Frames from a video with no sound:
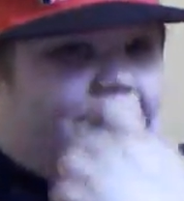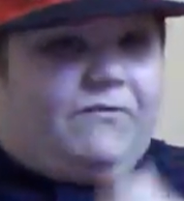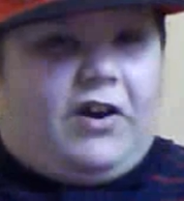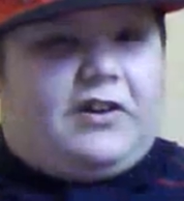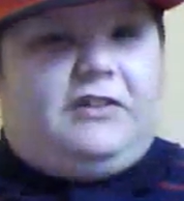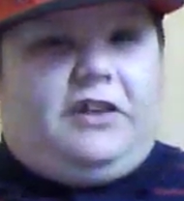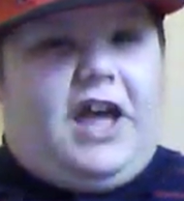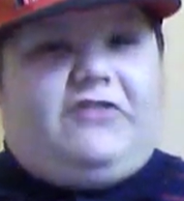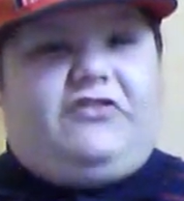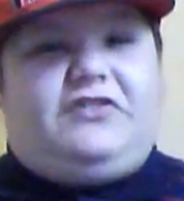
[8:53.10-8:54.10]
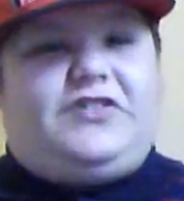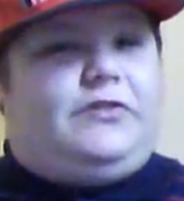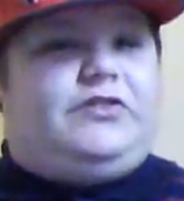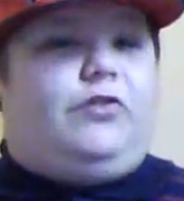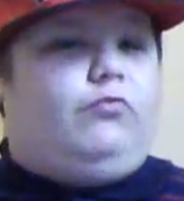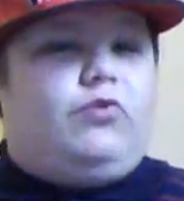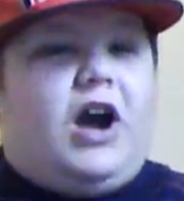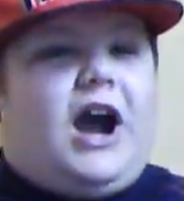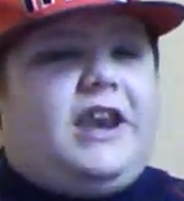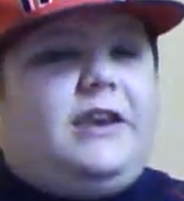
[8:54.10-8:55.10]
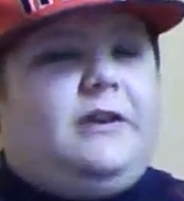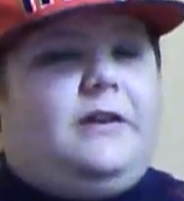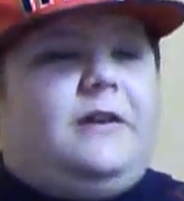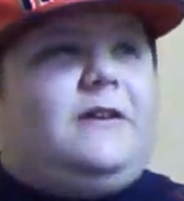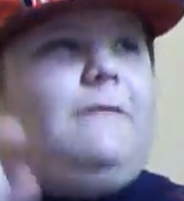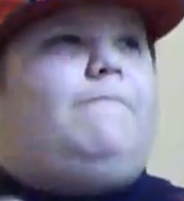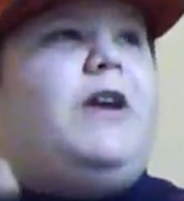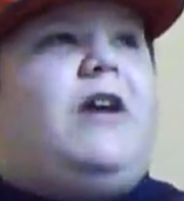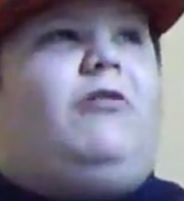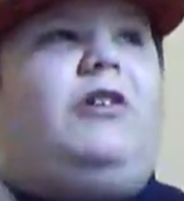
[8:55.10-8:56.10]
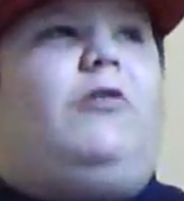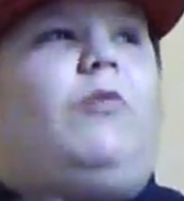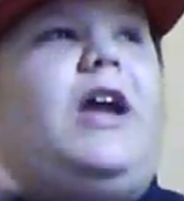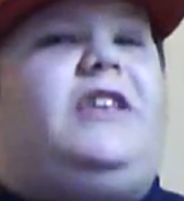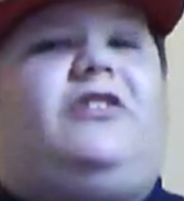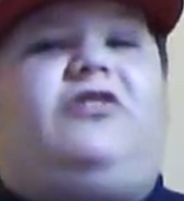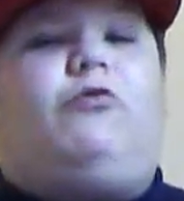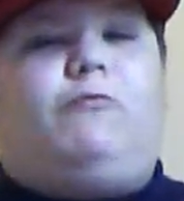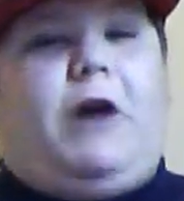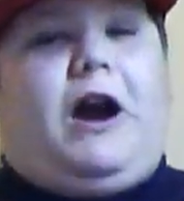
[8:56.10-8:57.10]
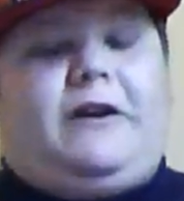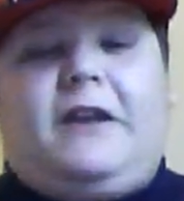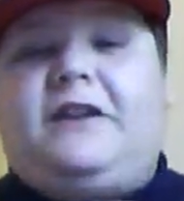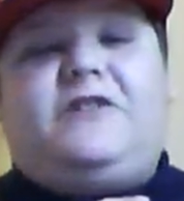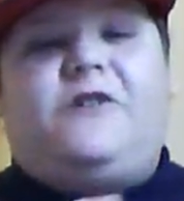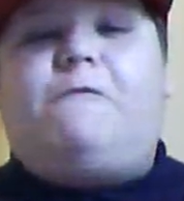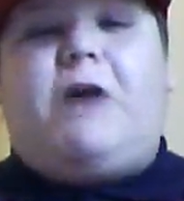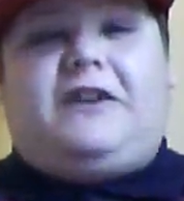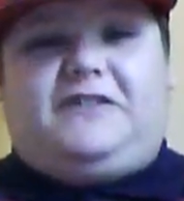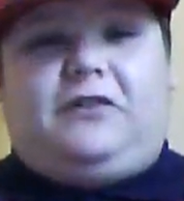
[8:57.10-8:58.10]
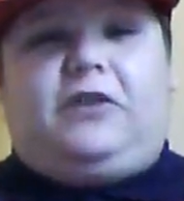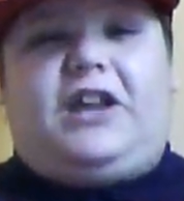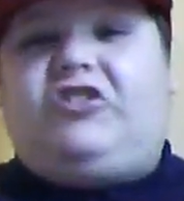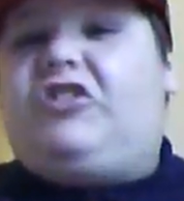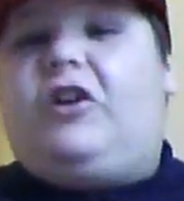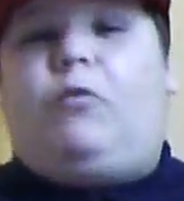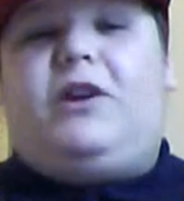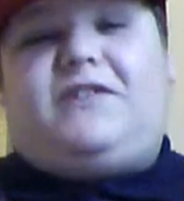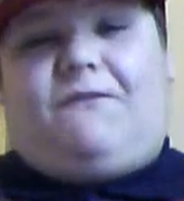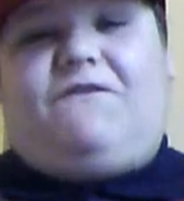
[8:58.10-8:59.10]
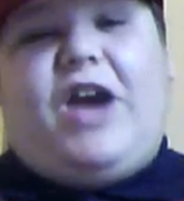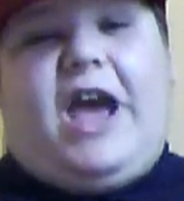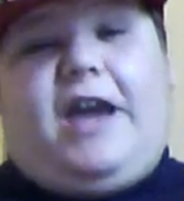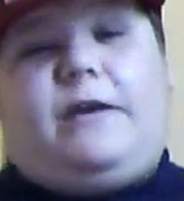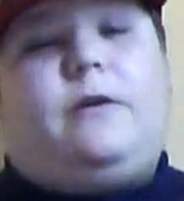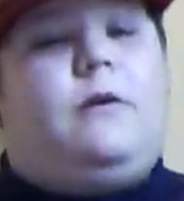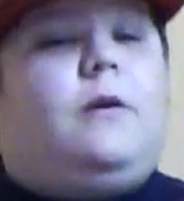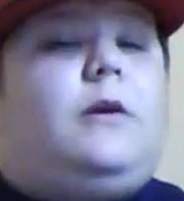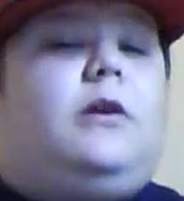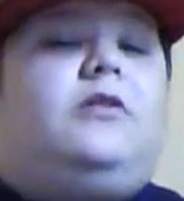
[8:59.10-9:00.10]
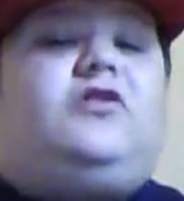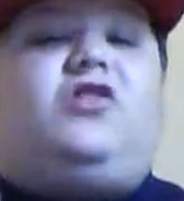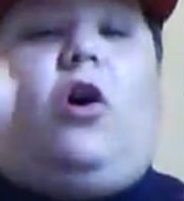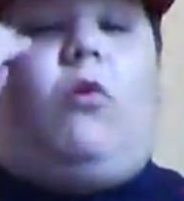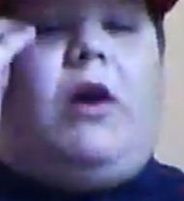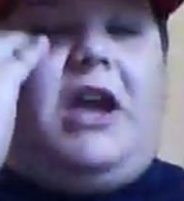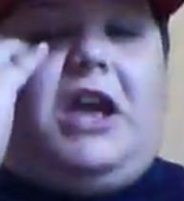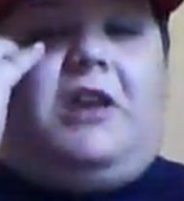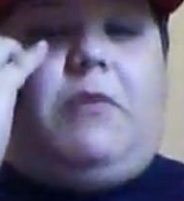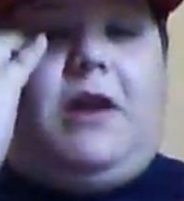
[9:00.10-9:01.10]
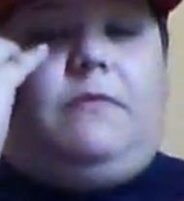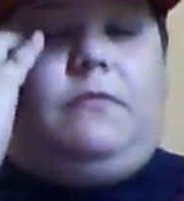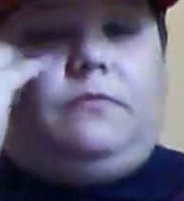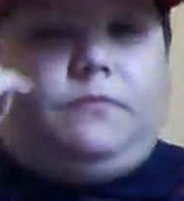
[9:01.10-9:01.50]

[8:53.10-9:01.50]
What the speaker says: a fucking legend, so do not compare Lil Wayne to Tupac. Tupac's a legend, Lil Wayne's a fag. So, anyway,